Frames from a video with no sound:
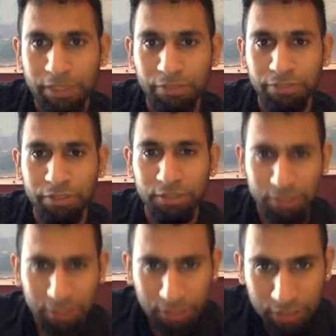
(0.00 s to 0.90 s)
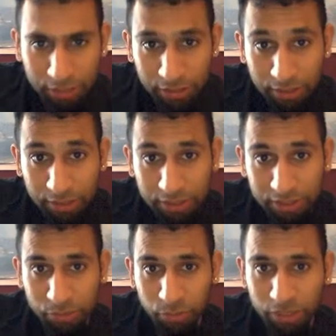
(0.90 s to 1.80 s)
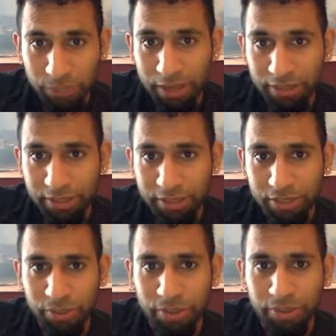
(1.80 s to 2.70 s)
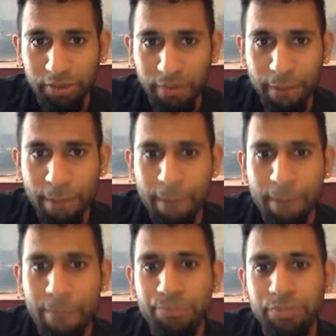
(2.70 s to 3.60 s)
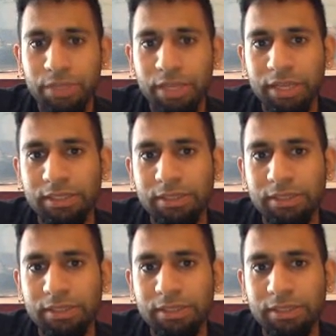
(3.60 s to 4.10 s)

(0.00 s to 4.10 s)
a fiddle. There's a weak back rank going on, and